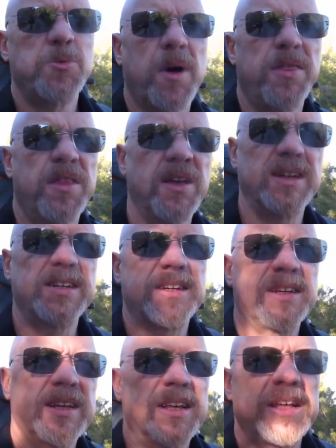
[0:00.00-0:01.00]
is one that
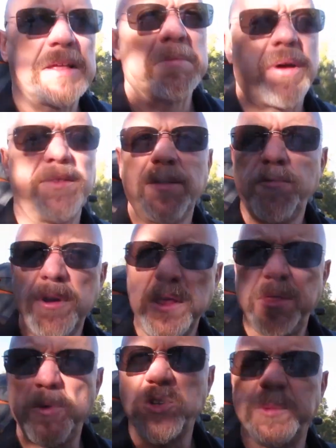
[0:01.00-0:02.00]
I've never really
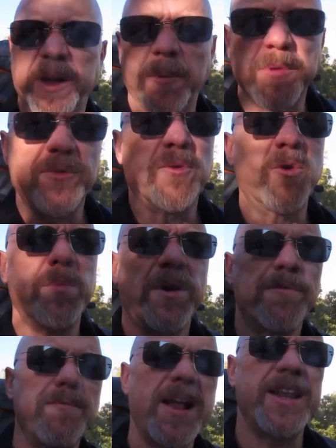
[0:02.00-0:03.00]
thought about before, but
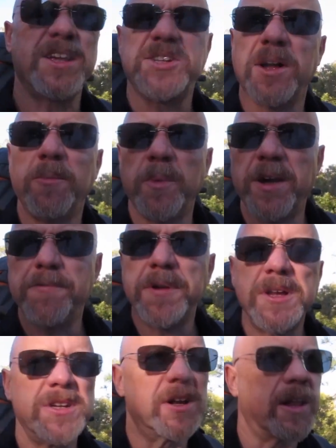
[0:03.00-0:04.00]
I read it somewhere
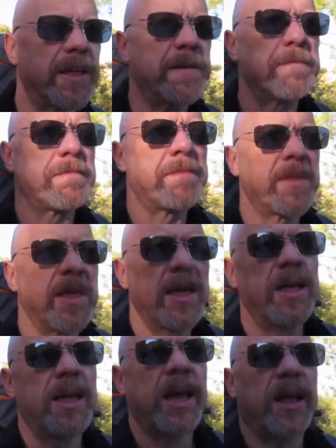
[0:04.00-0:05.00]
recently,
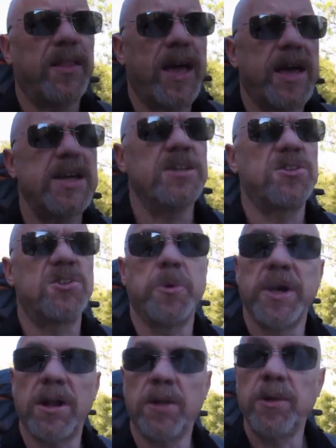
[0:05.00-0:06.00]
and that is to
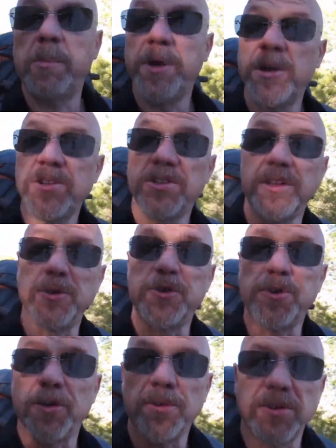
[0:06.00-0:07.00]
include a person in the
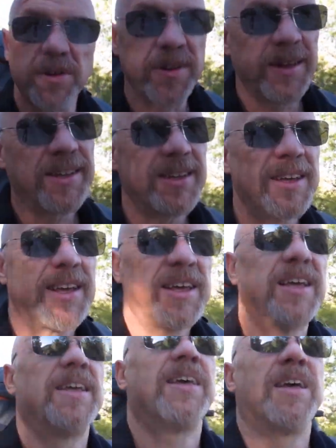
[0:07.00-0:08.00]
shot.
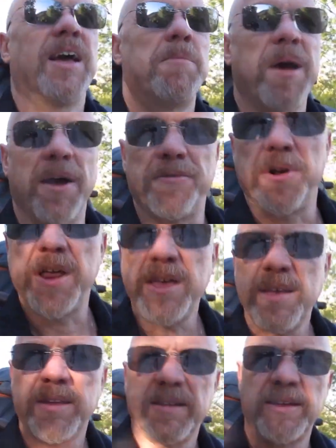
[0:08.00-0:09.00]

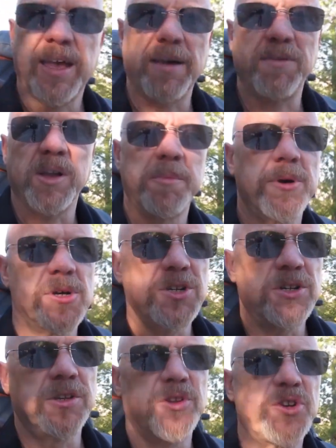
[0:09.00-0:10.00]
Apparently, having a
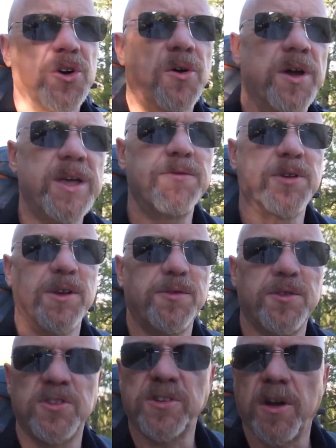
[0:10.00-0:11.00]
person in the shot, even
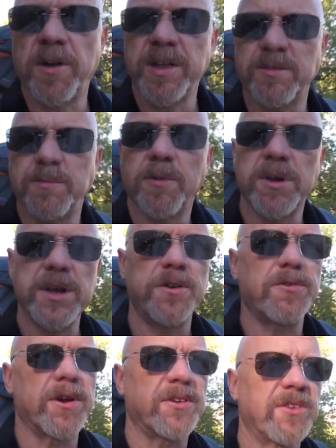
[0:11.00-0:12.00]
if the sky isn't very
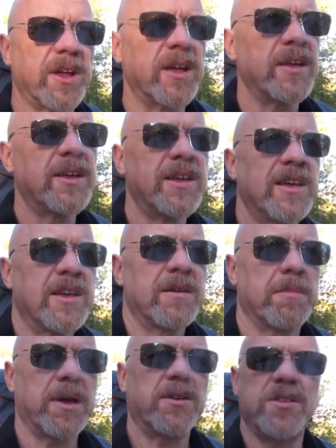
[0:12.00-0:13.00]
interesting,
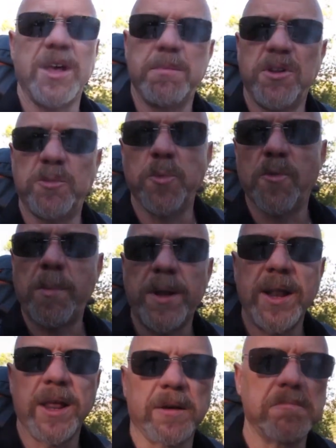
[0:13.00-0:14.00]
makes the image more
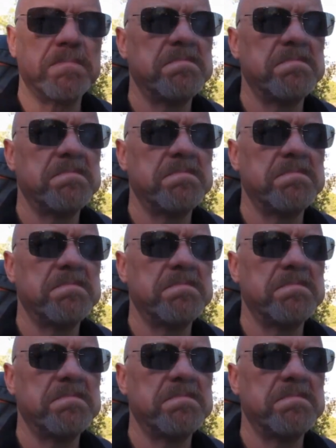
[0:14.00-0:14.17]
appealing.